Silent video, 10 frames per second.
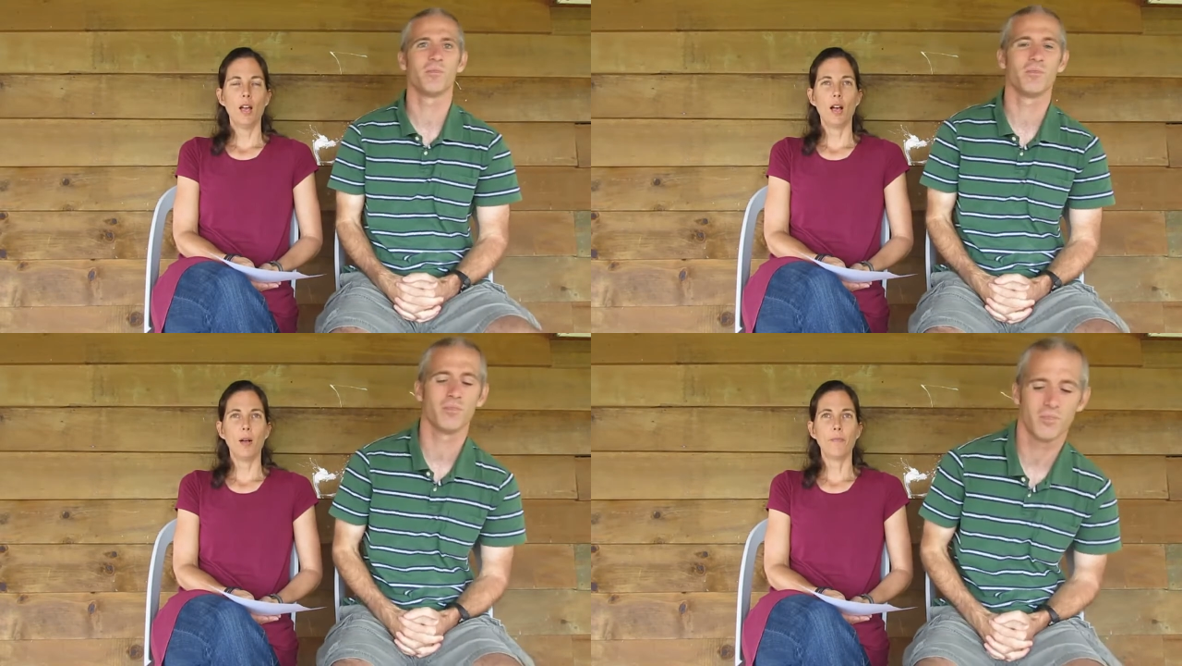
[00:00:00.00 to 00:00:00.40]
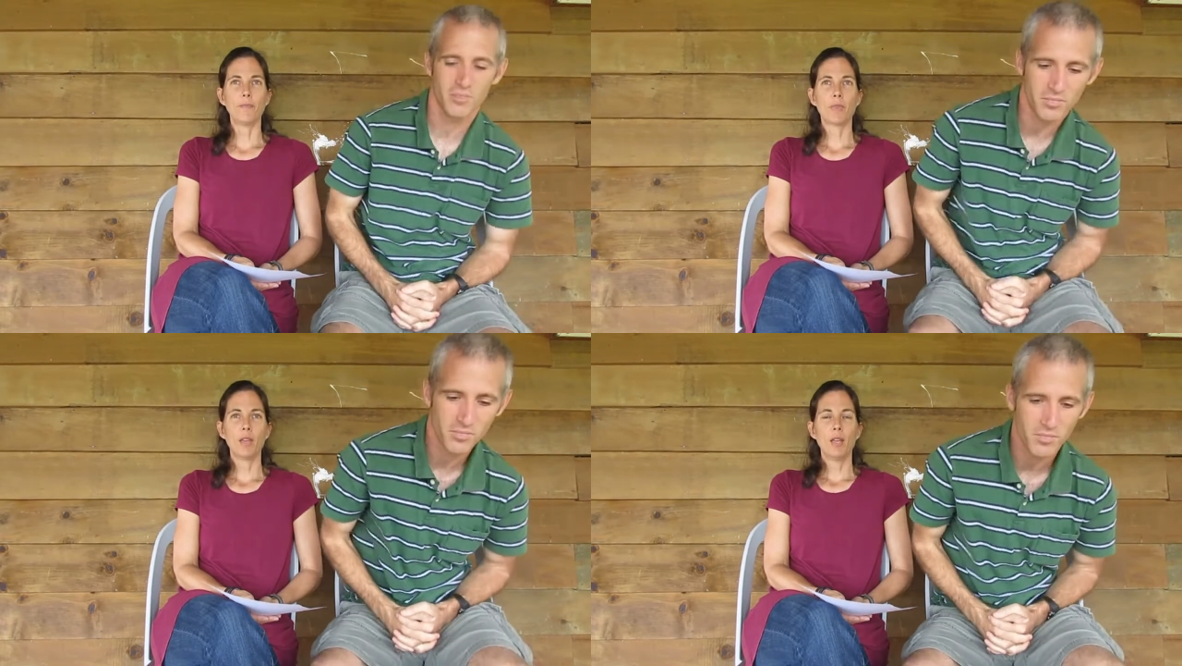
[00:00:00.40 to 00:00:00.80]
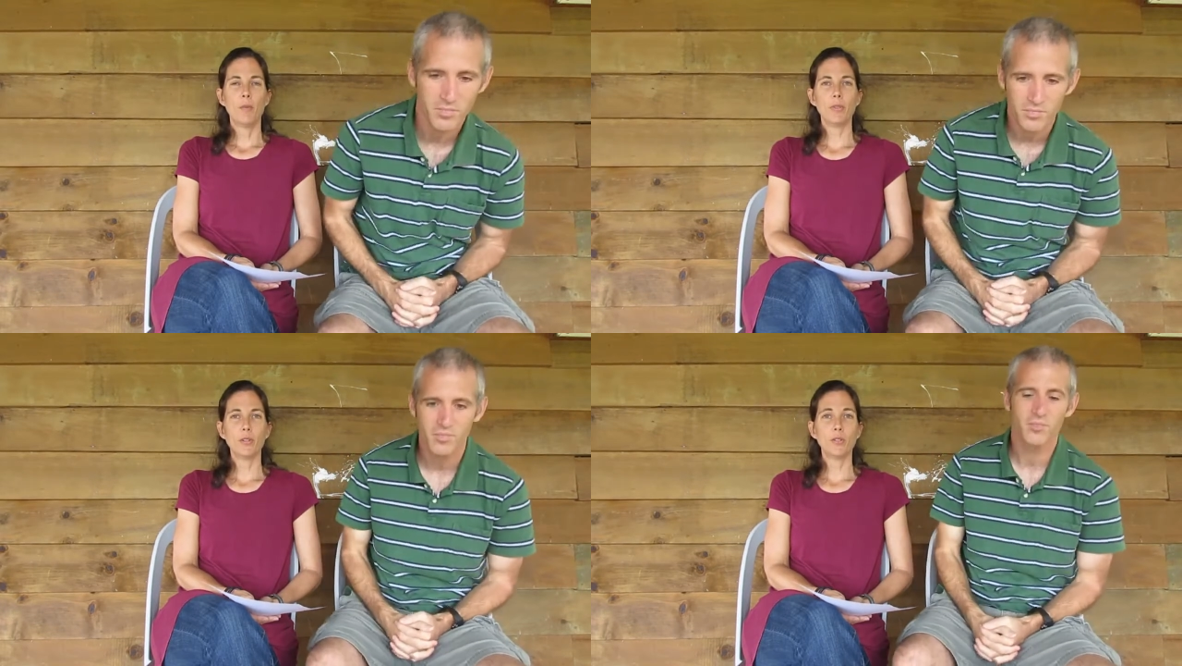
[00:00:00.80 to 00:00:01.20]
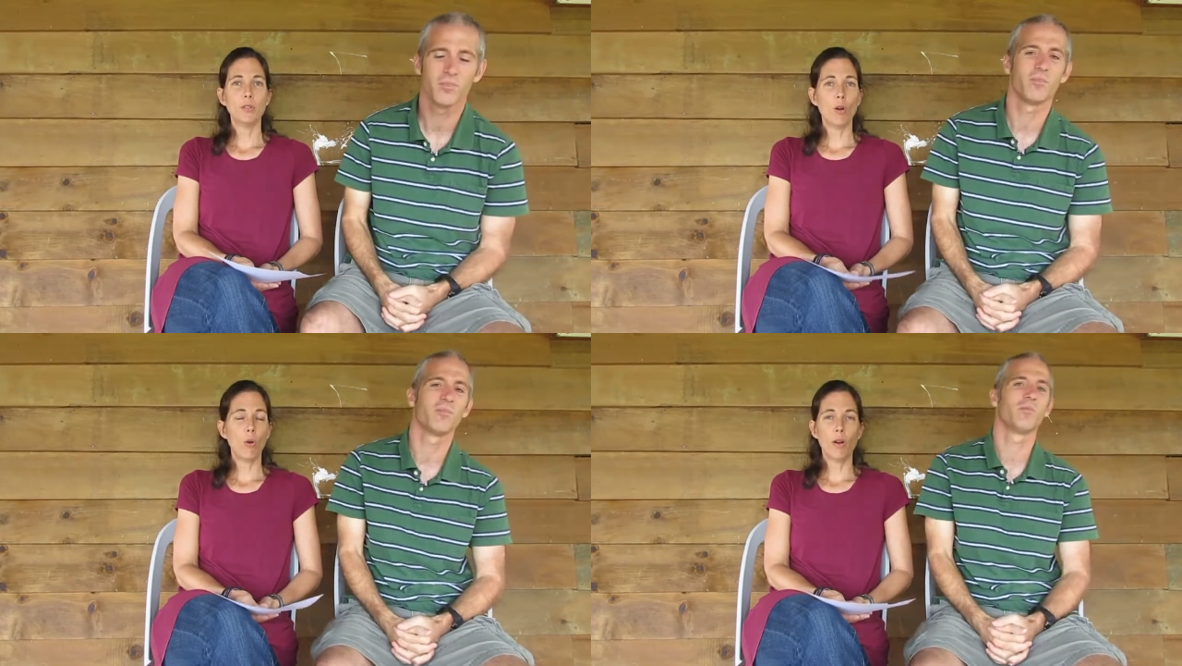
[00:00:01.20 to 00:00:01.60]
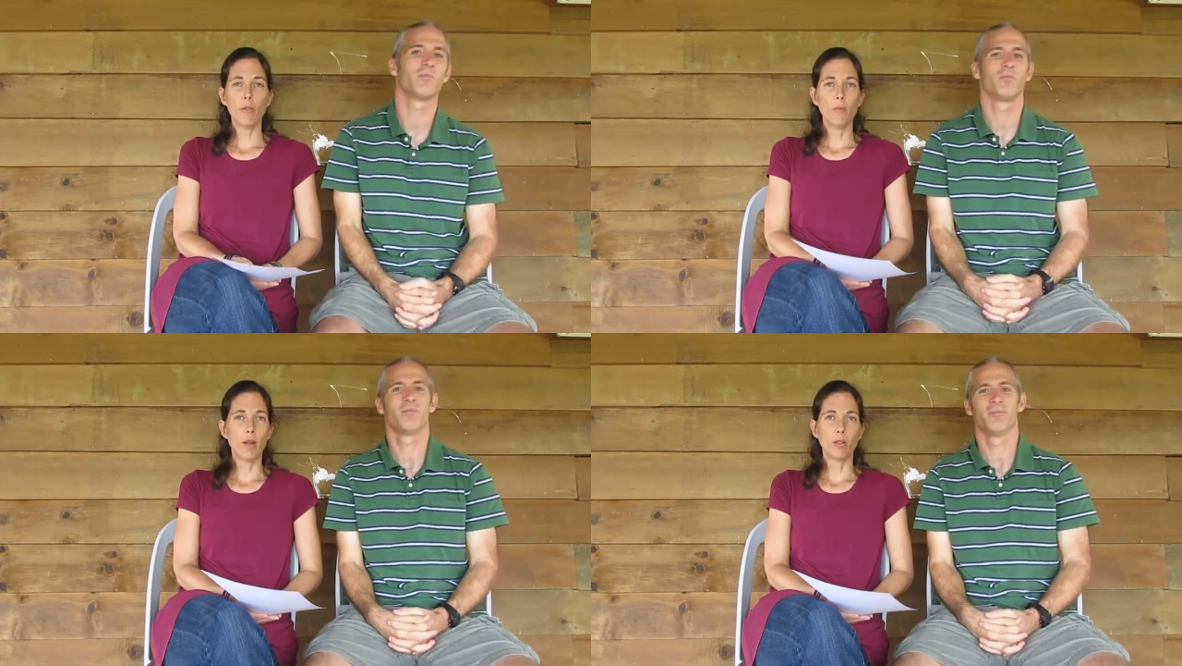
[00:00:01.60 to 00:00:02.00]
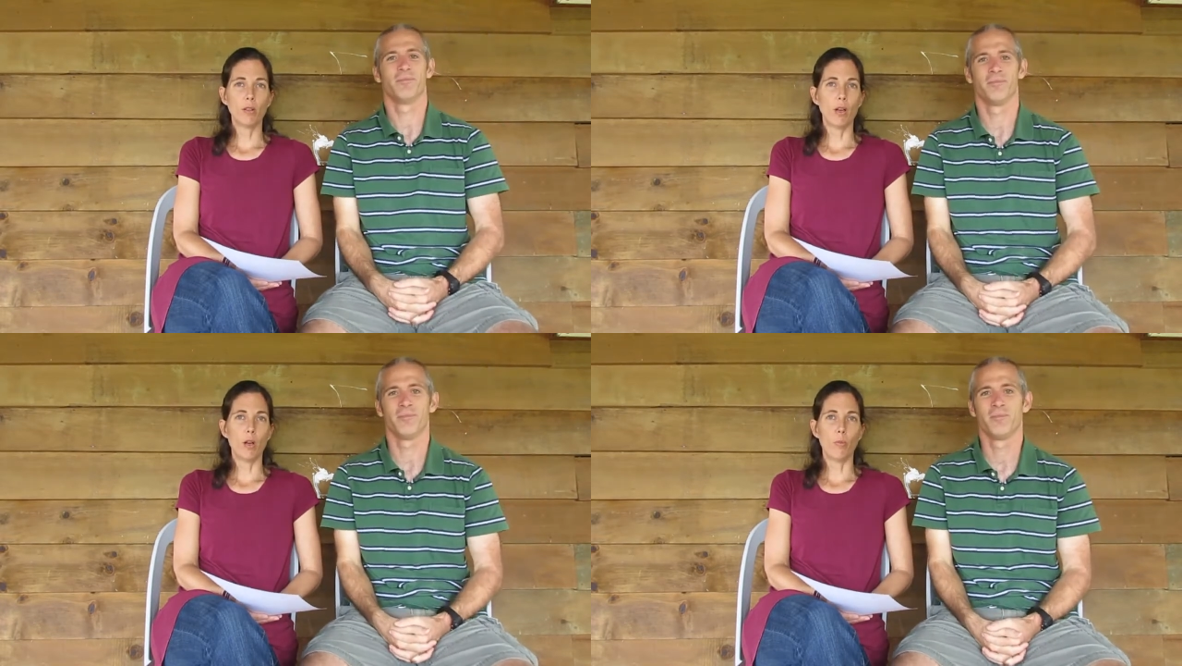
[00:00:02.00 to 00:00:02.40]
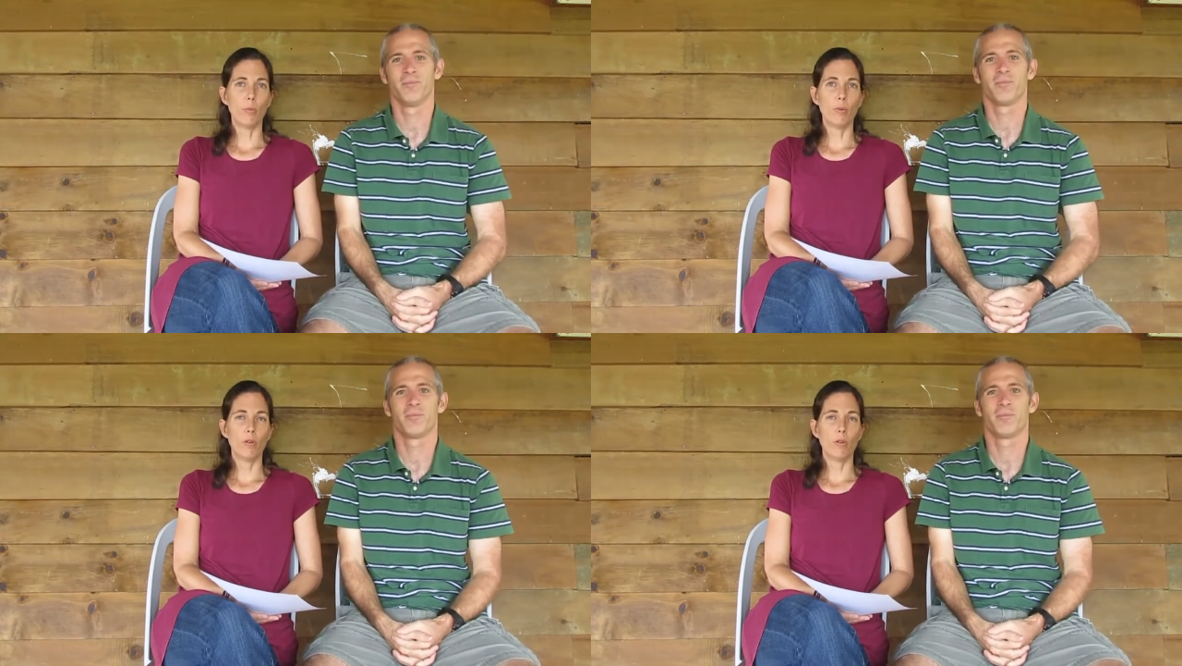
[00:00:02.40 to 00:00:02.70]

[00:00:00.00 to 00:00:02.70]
Speaker 1: Um, but there's no other medical help